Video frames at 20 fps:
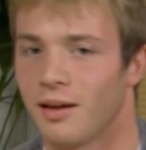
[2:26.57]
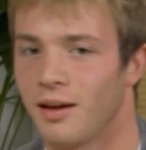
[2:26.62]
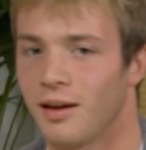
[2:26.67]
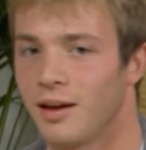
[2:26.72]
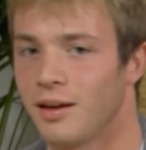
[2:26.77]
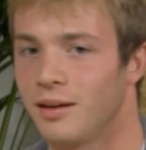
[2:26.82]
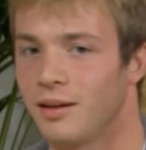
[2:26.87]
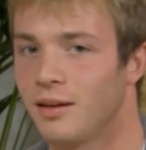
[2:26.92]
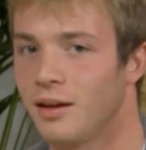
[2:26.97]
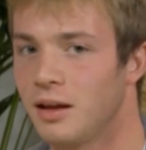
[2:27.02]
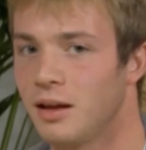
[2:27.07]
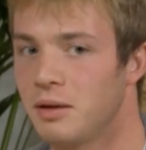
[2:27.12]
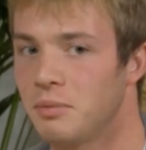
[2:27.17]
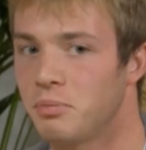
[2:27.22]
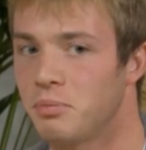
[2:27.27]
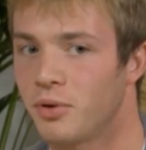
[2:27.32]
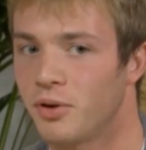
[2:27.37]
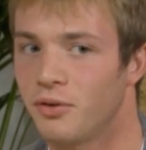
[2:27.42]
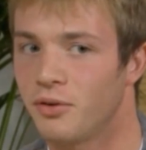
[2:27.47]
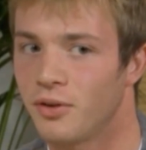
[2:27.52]
and I
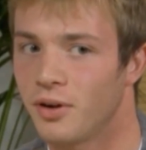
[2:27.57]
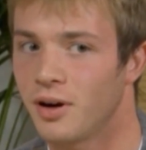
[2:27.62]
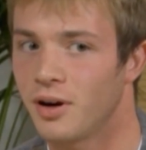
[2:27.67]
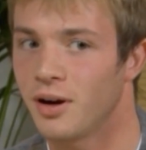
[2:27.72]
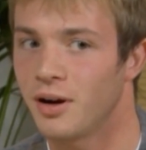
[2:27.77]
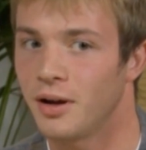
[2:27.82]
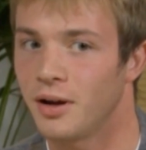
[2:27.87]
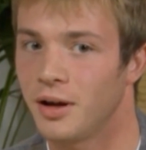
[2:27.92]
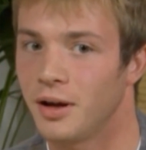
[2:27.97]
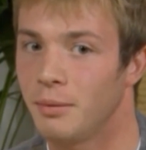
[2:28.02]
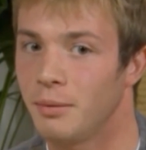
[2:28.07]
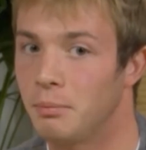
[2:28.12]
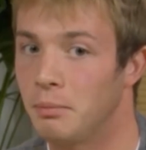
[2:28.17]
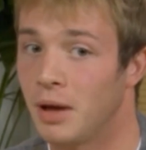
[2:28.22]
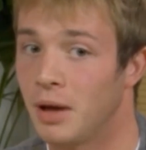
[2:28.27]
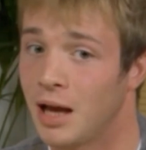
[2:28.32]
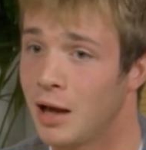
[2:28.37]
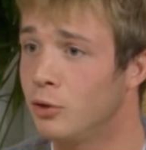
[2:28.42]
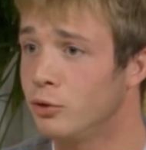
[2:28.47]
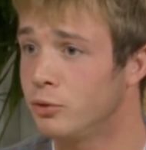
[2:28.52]
prefer
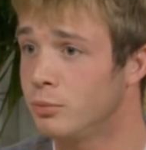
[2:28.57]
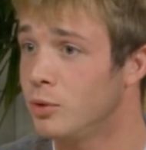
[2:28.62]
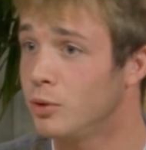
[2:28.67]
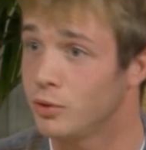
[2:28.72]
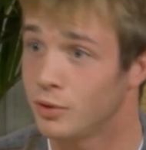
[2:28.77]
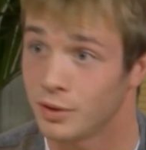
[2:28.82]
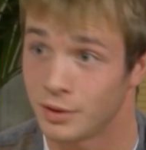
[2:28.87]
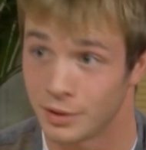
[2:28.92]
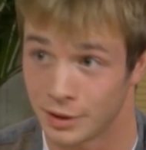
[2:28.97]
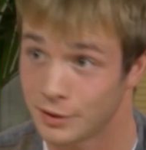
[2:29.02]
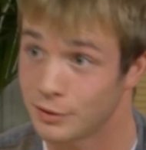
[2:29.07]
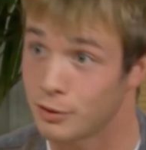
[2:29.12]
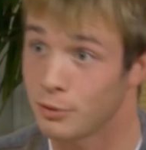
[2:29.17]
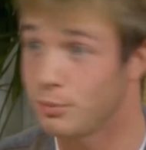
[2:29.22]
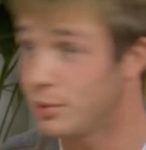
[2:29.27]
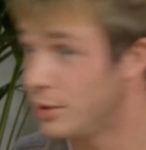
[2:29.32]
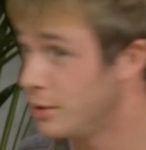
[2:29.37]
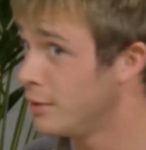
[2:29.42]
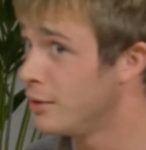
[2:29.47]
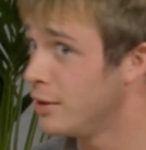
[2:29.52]
house music. It's
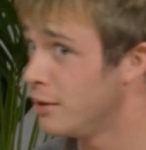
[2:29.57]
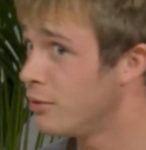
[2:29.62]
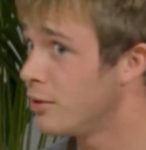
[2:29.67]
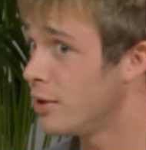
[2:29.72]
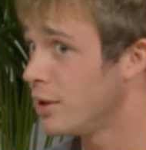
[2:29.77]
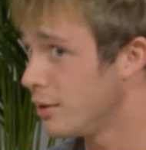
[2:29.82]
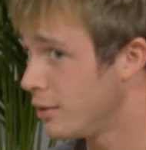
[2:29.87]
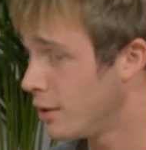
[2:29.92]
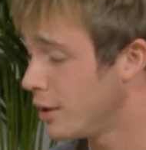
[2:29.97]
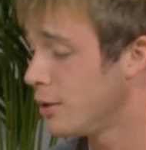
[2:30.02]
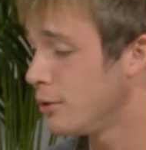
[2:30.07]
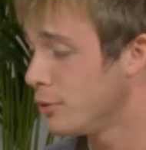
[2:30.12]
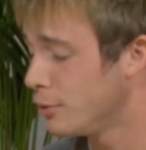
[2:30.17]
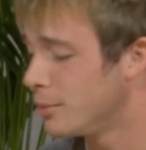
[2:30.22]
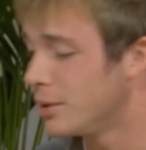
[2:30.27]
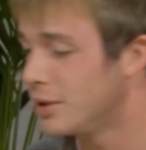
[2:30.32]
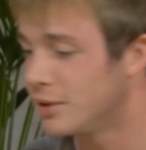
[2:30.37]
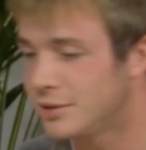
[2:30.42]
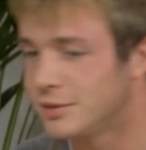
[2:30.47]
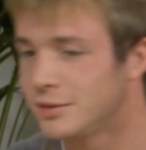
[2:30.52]
completely different, I
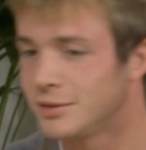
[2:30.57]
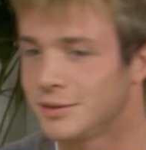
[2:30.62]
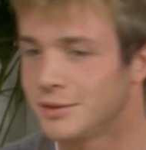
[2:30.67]
know, but...